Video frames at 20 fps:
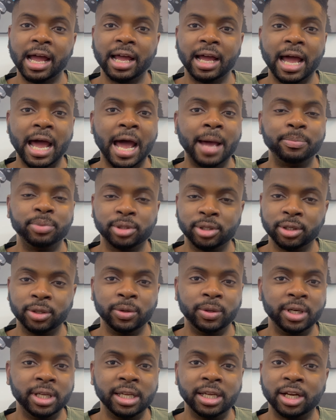
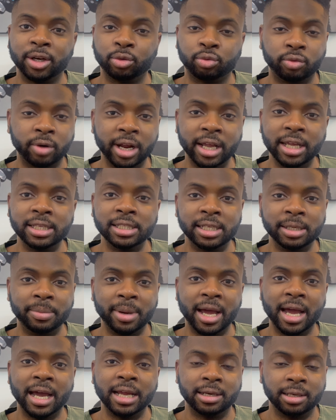absolutely crazy
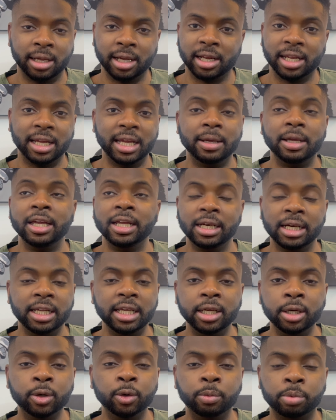bad, like
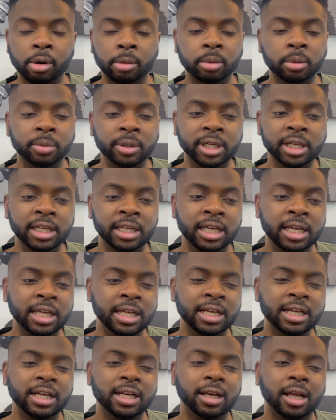illegal probably.
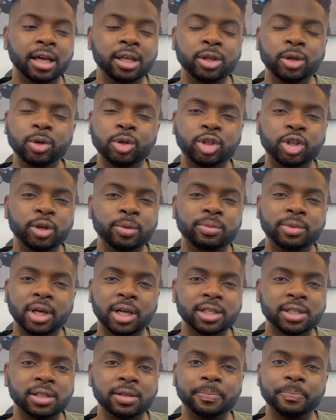Like, YouTube
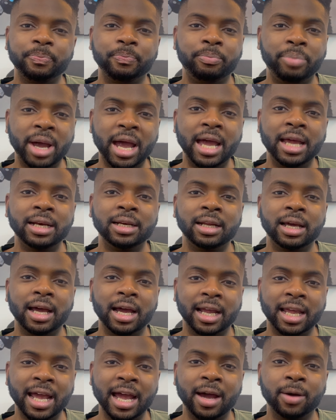doesn't ban
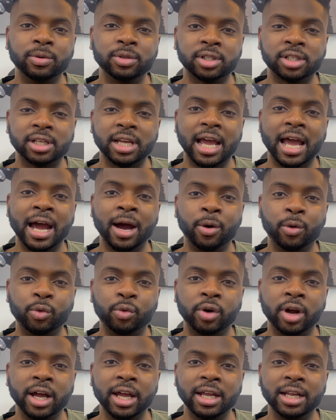accounts
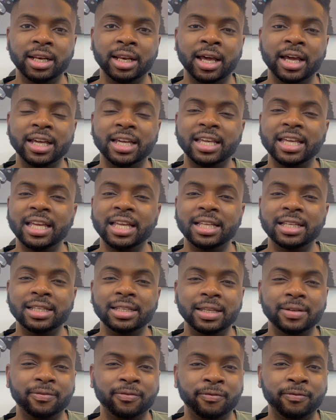outright, like
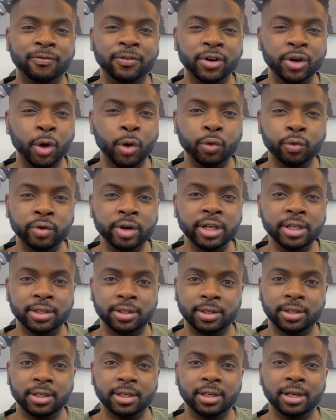for no
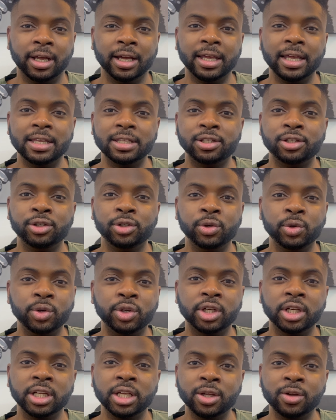reason. Like, it's
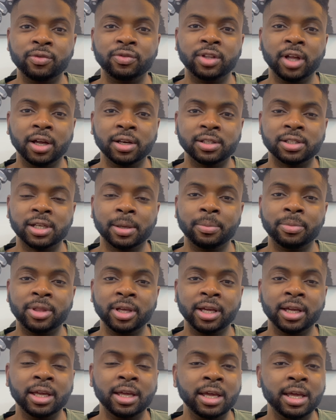usually you've done
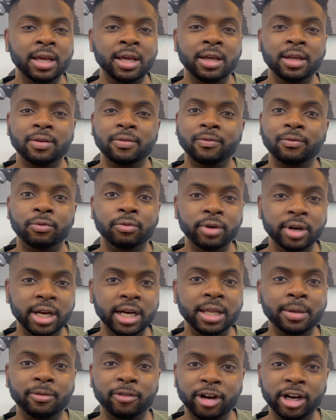something
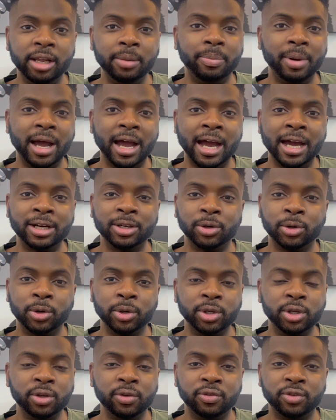really, really bad, or
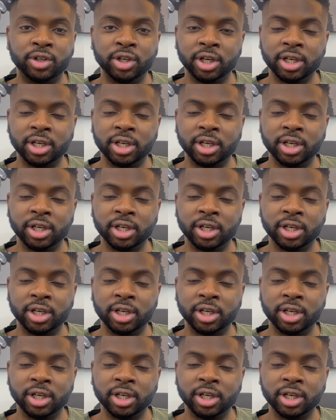you've